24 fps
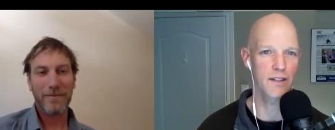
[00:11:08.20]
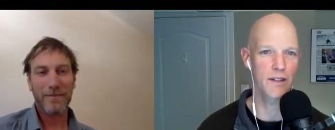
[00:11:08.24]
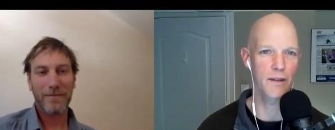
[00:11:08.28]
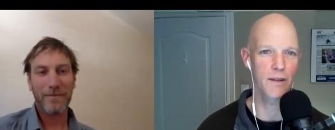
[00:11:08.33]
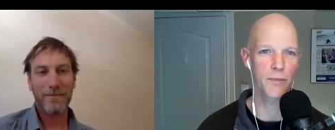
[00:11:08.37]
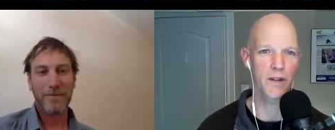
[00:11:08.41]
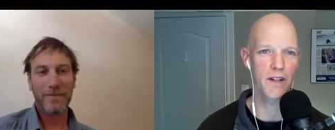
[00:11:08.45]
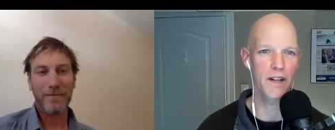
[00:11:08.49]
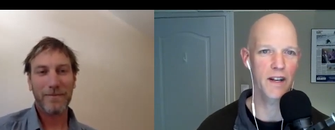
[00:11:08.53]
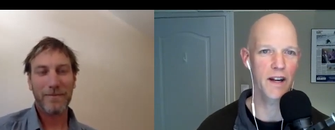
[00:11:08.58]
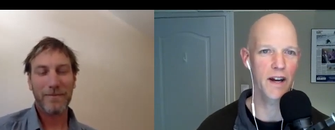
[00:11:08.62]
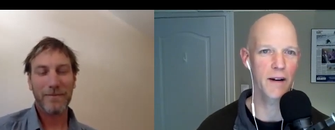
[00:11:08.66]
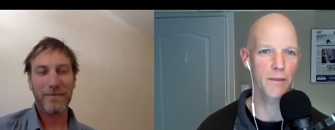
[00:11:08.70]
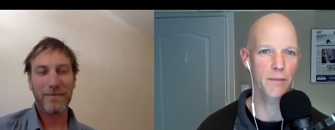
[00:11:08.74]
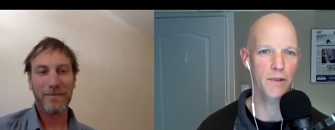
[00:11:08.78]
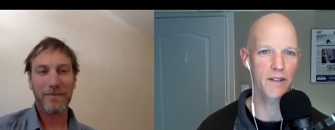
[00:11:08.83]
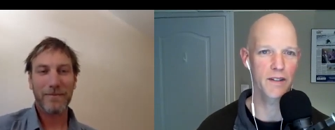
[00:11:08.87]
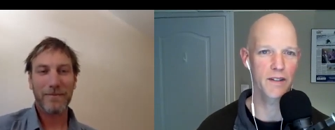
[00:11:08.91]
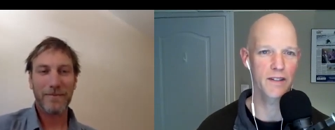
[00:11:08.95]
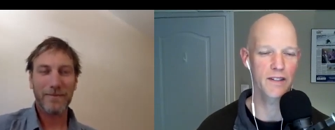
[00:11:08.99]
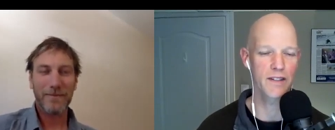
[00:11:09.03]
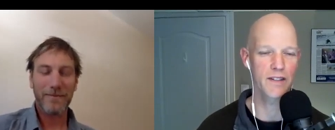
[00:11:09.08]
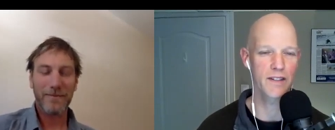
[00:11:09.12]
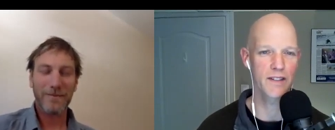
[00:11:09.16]
Speaker 1: something
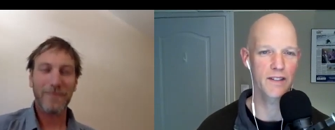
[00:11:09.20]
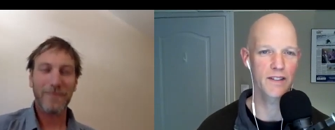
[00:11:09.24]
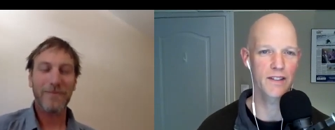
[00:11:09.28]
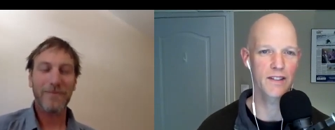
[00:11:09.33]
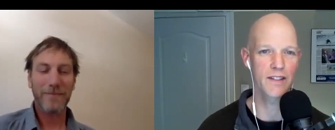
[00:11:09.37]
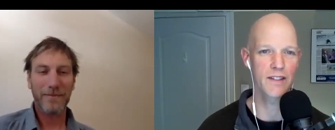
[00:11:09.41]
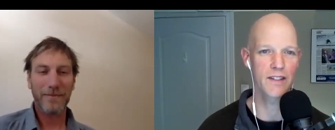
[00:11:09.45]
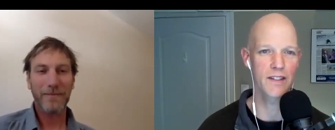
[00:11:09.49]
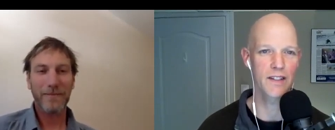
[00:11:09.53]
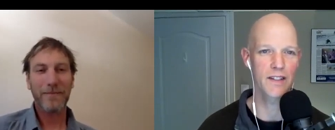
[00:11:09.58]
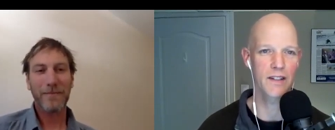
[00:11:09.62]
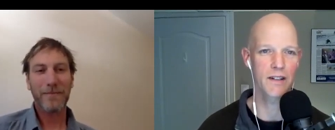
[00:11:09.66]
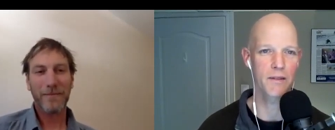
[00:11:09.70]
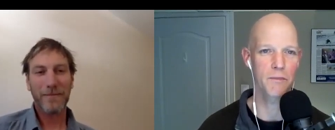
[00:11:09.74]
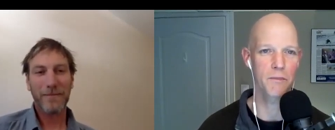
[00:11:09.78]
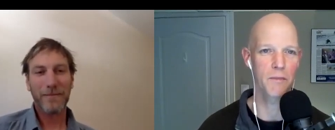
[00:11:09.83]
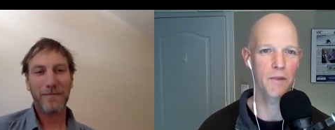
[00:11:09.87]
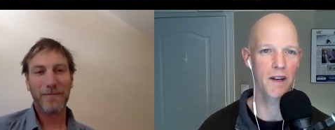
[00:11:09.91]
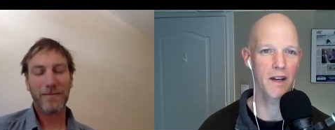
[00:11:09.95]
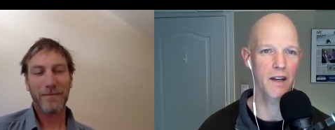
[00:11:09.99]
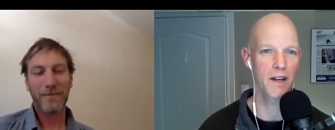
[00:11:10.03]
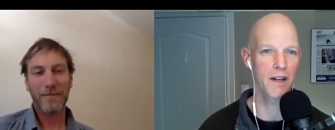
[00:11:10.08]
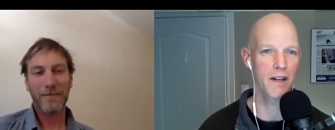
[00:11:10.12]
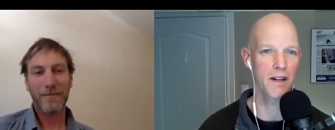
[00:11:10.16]
happens and you're just like,
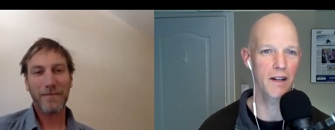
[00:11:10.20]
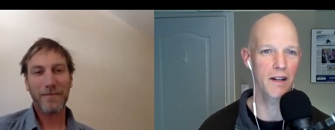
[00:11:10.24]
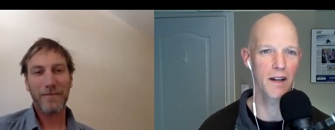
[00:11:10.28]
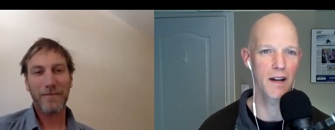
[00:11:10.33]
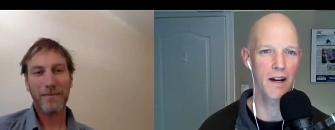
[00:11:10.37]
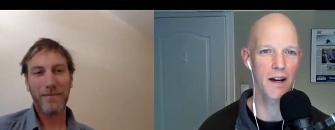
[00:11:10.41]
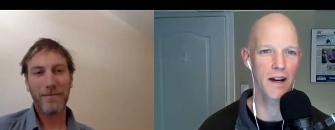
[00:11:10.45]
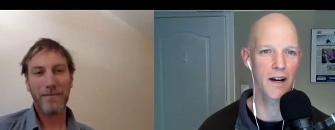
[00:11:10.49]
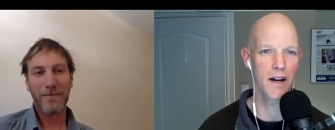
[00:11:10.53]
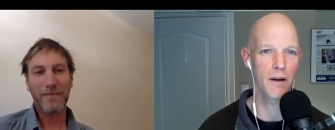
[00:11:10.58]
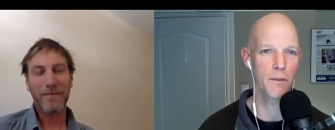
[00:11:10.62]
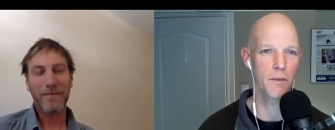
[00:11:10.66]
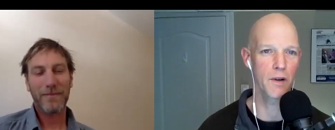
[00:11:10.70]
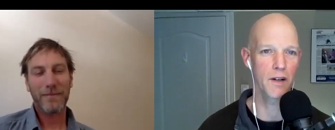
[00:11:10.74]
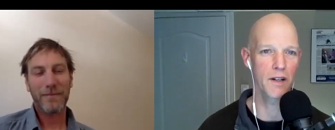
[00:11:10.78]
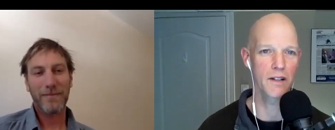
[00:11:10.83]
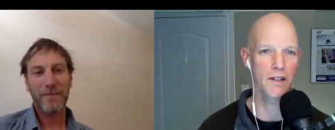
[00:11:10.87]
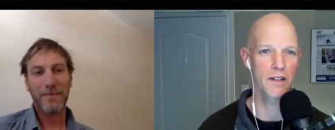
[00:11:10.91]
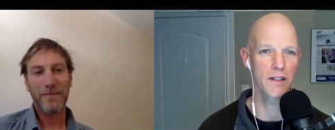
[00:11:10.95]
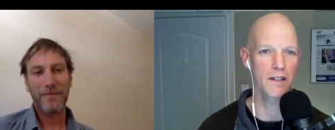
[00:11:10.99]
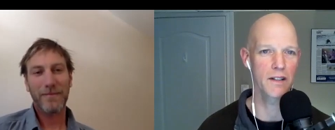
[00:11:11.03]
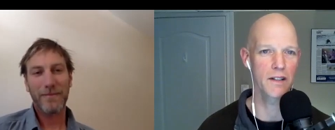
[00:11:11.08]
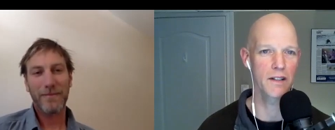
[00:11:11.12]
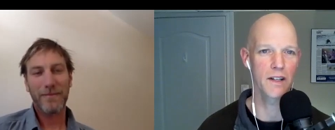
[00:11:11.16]
man, how am I
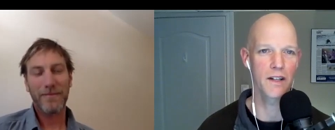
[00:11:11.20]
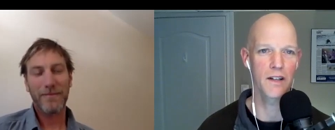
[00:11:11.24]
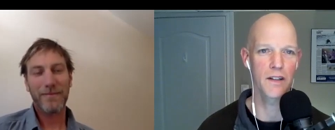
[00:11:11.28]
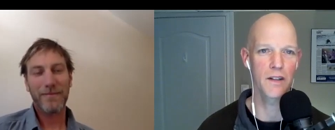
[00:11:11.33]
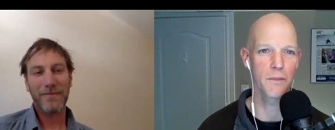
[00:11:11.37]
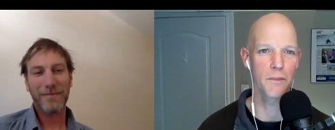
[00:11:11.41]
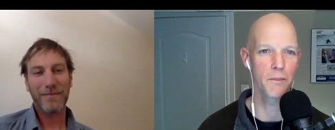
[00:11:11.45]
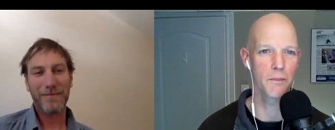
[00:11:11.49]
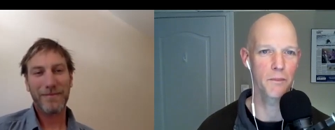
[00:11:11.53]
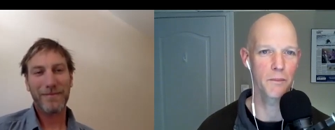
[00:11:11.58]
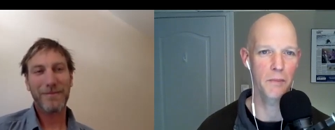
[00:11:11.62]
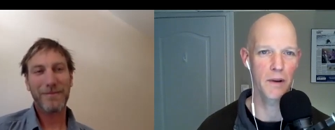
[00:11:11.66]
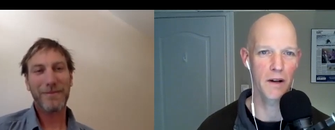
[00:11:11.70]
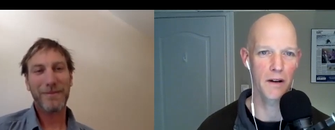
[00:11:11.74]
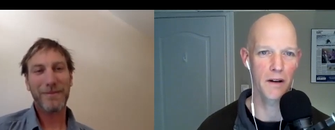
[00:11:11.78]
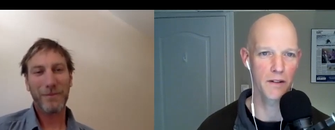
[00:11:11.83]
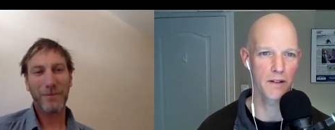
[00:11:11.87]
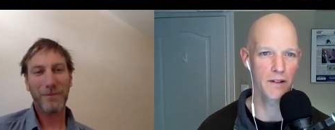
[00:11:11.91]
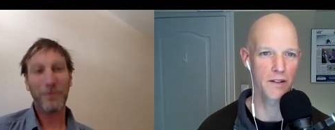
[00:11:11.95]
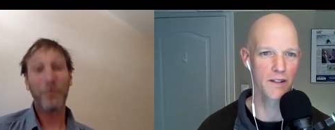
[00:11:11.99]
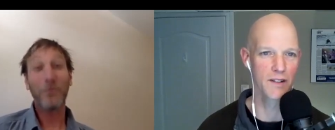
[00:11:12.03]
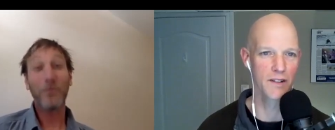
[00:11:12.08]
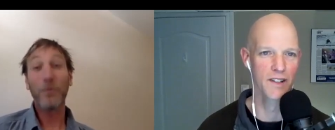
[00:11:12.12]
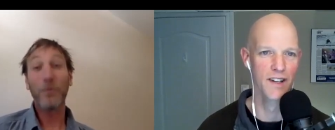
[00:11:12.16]
going to tell the
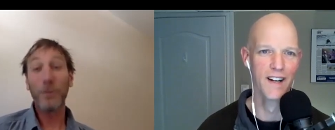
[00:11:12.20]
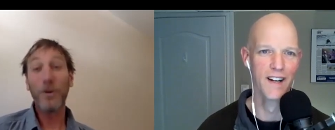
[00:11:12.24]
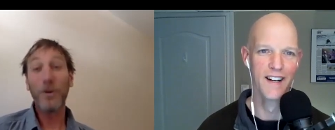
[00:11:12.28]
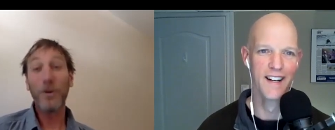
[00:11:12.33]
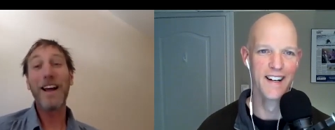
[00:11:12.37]
parents?